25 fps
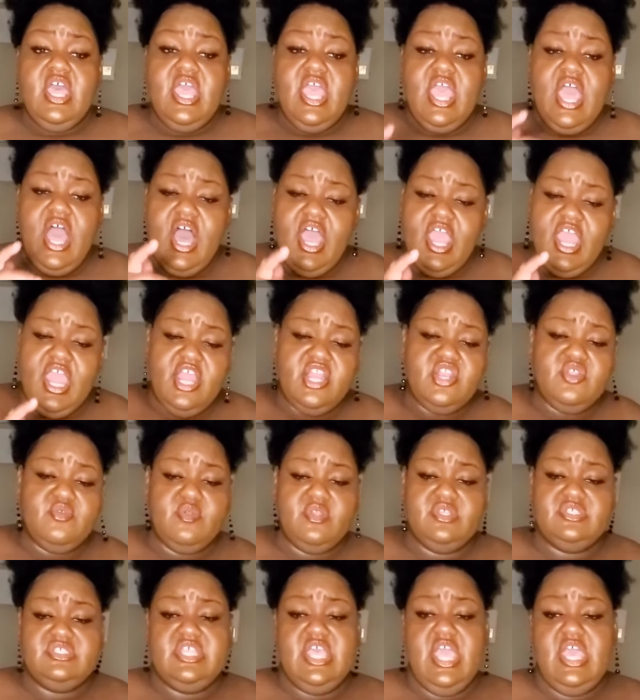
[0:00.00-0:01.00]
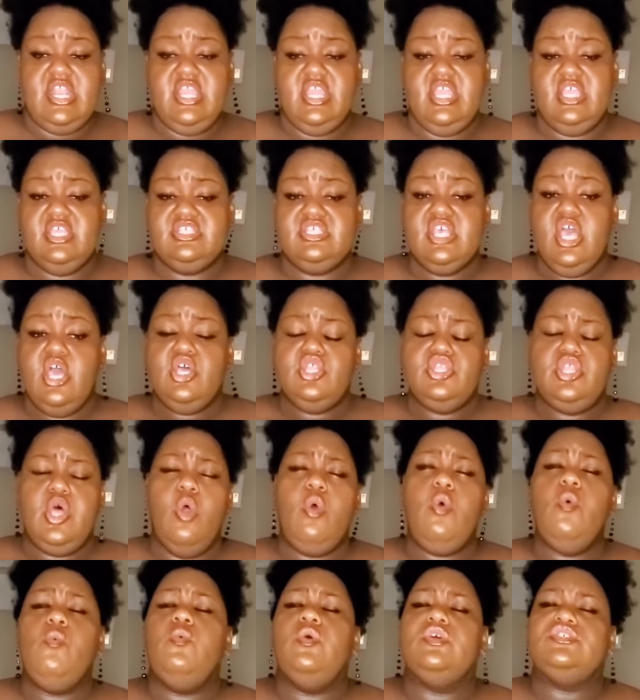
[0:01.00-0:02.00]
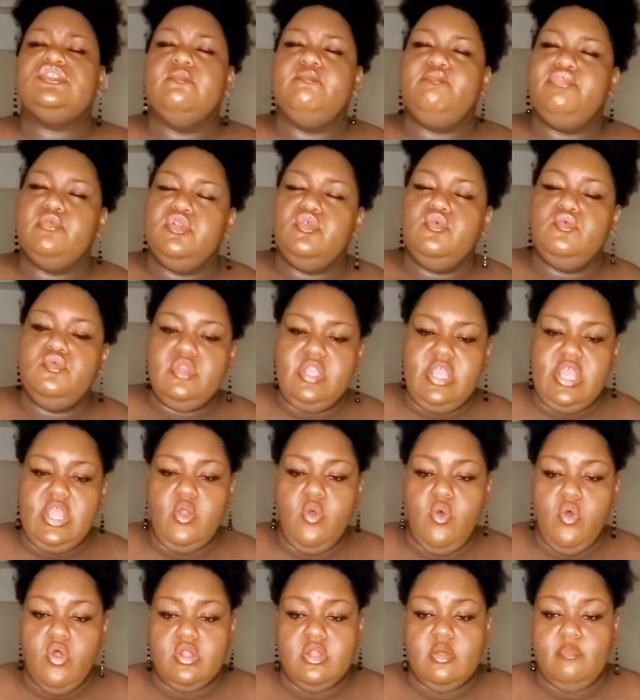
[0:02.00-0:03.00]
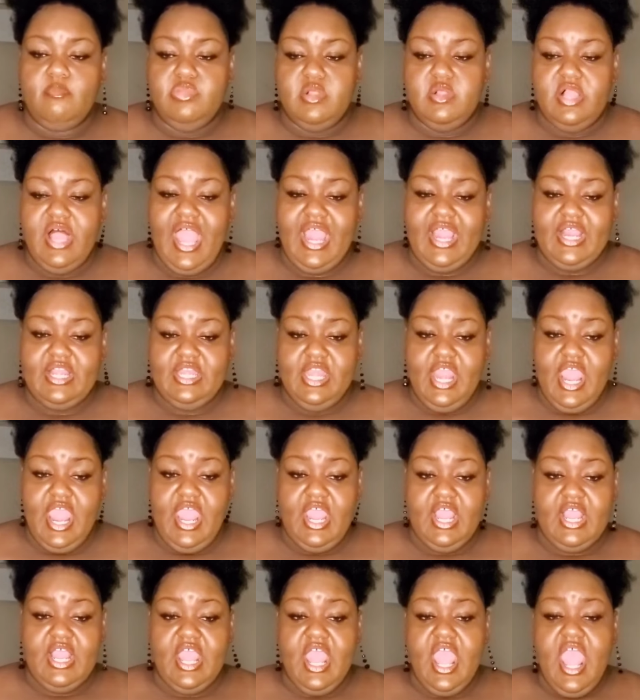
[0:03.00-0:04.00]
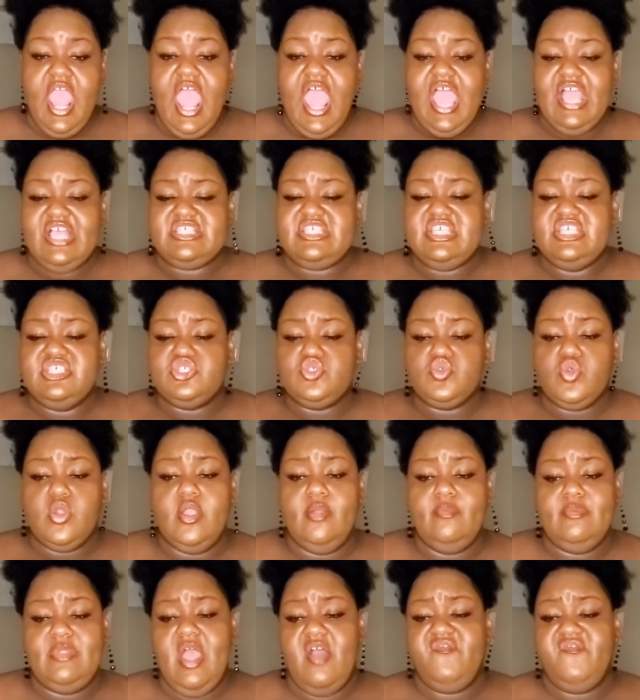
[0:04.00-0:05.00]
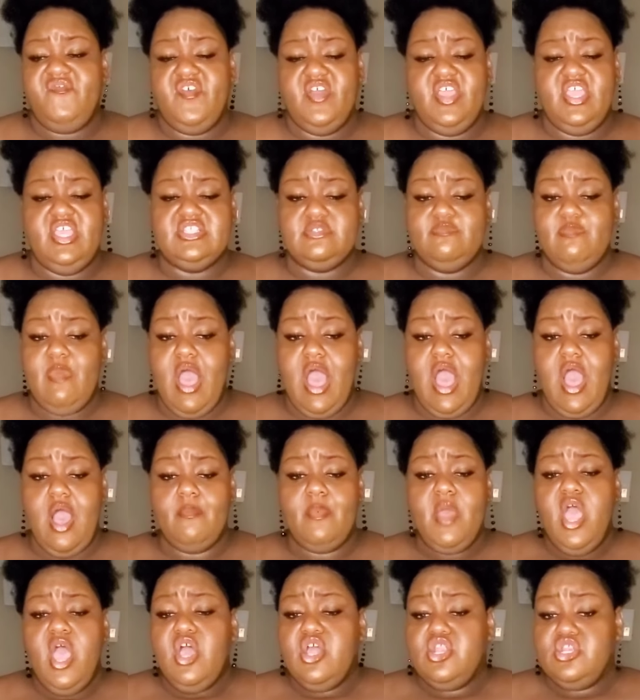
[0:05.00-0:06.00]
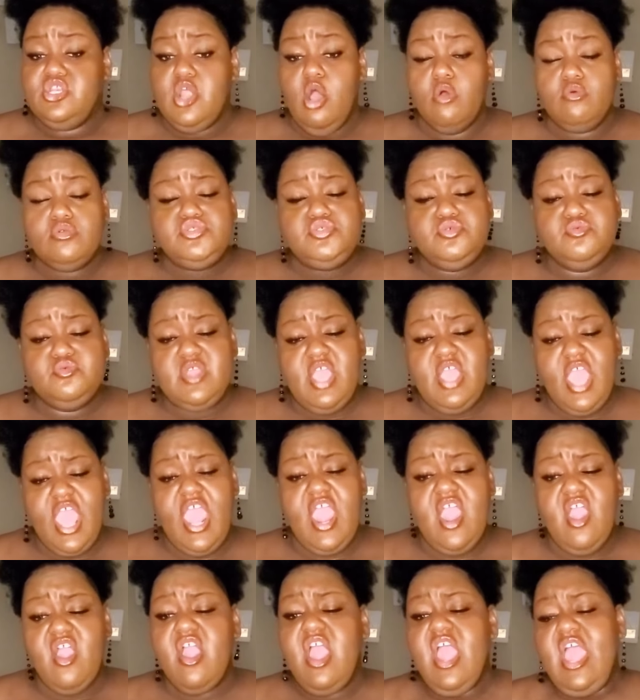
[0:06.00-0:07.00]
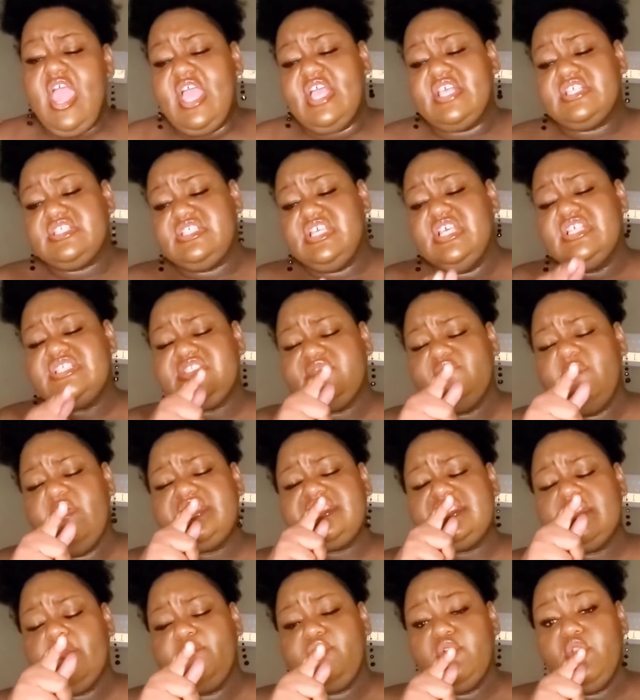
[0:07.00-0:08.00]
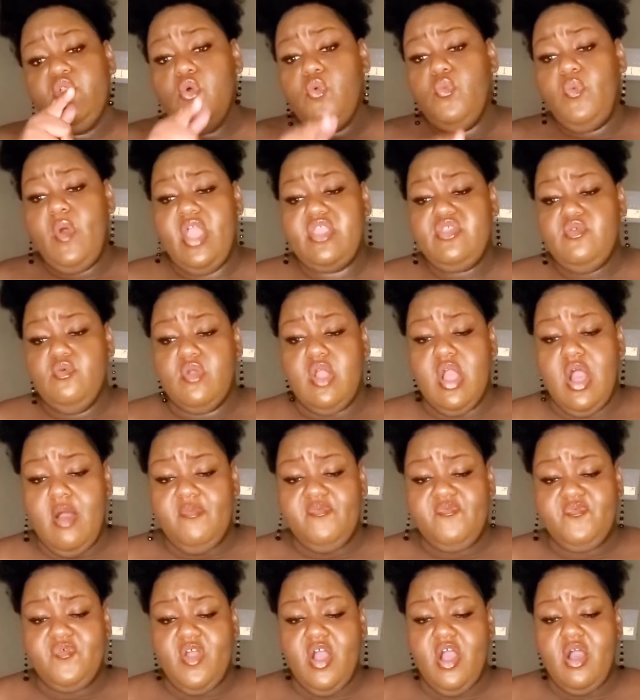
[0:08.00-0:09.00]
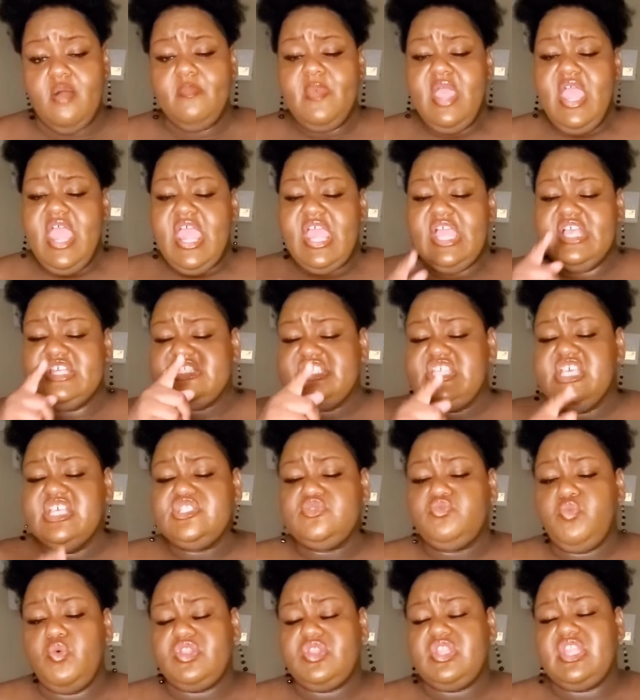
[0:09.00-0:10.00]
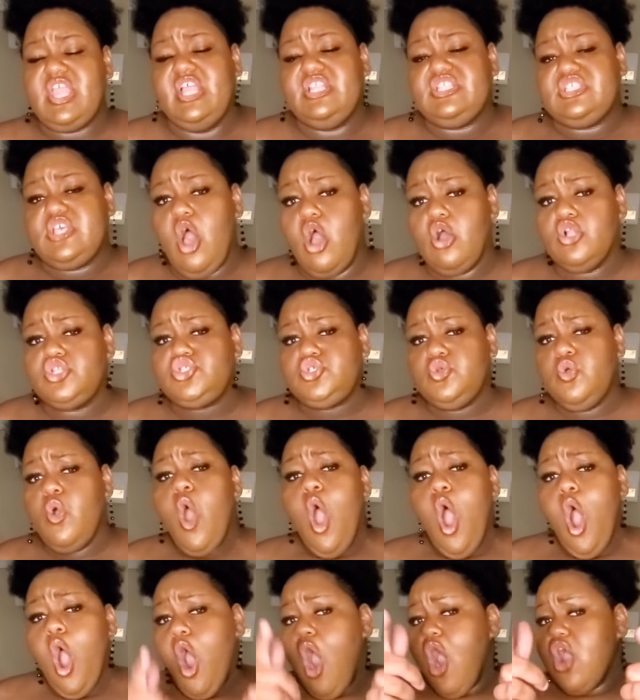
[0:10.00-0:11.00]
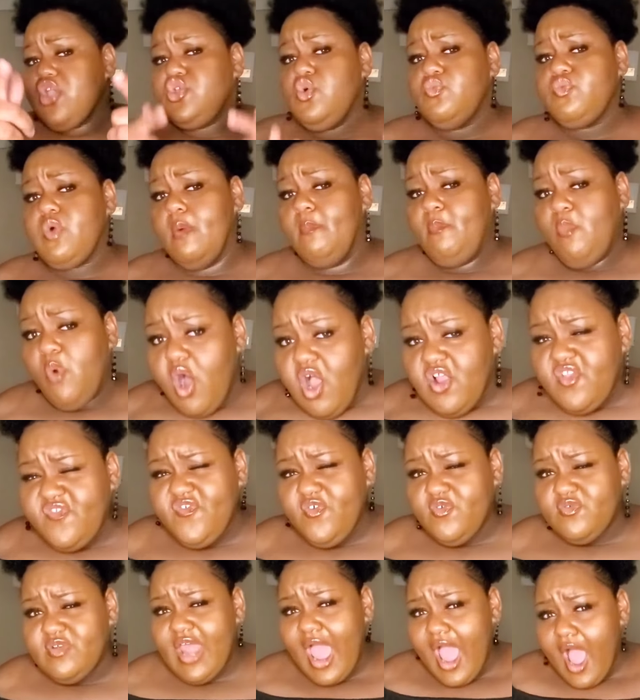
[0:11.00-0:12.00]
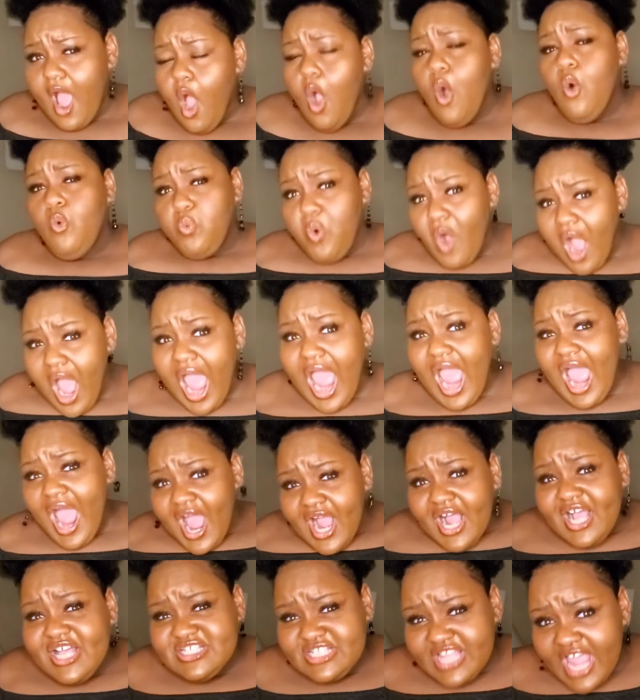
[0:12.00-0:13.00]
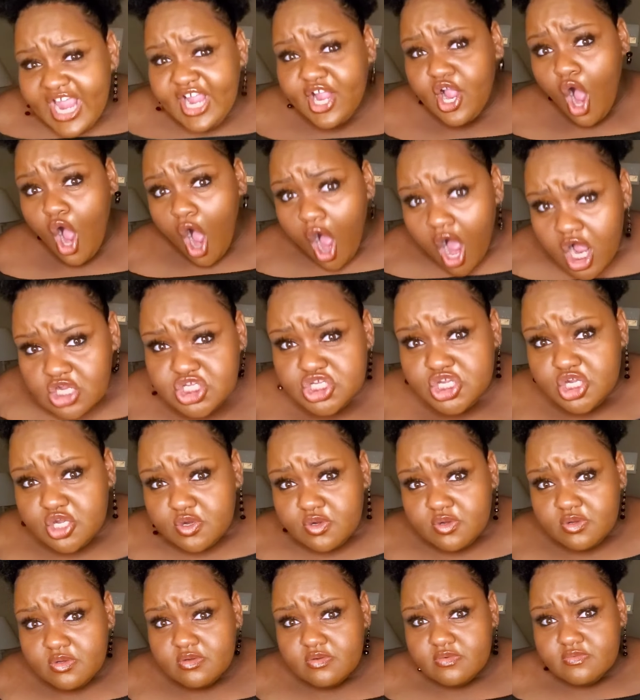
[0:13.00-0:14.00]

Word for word: a hindrance that is, though it was a blue knee on a black neck as he screamed out for his mom. Don't you care? Is this Mr. Blue where you come from? Is this what they taught you? Are you remorseful now? Why? Because they caught you?